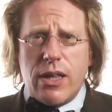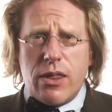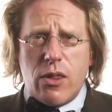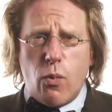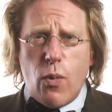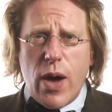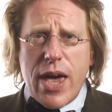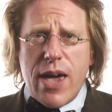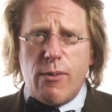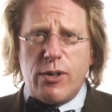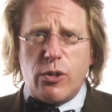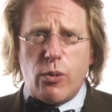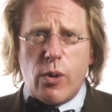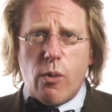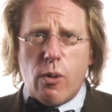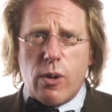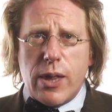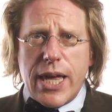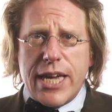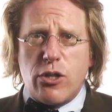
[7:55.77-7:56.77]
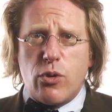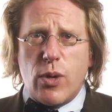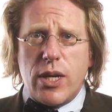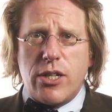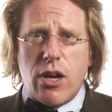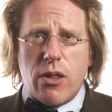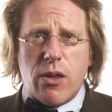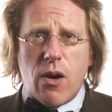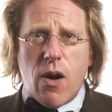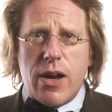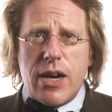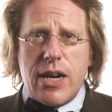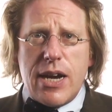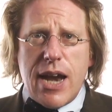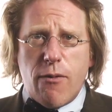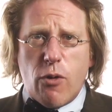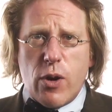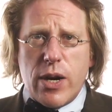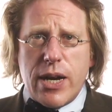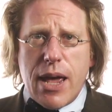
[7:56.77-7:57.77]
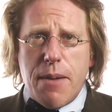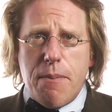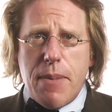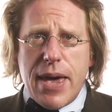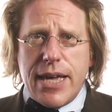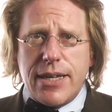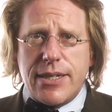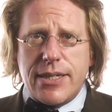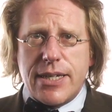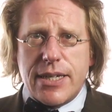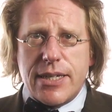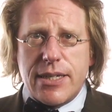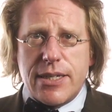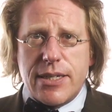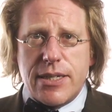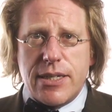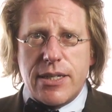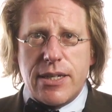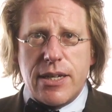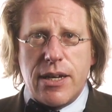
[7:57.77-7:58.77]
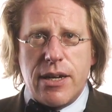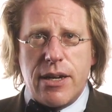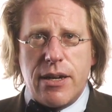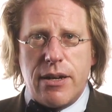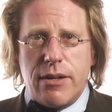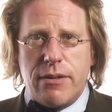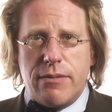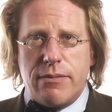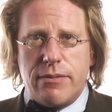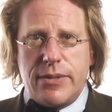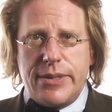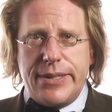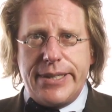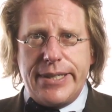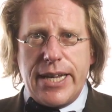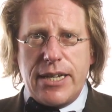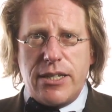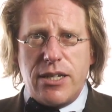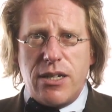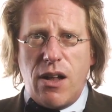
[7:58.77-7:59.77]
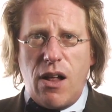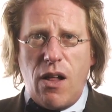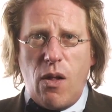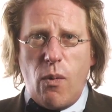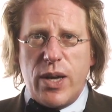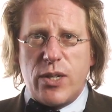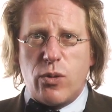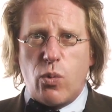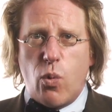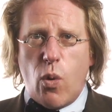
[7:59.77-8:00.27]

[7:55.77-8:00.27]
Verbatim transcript: The way in which we relate to each other on an everyday basis doesn't always